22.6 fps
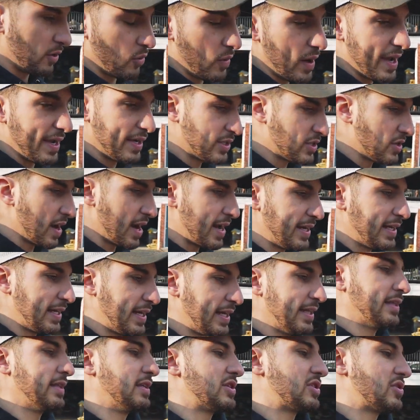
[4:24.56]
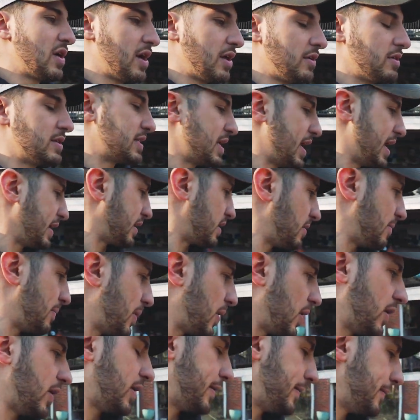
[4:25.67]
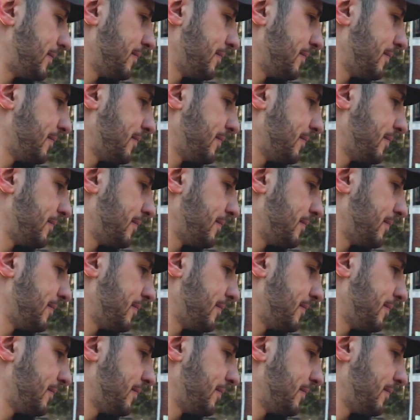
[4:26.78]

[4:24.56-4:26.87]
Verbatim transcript: away trying to get this trailer taken apart.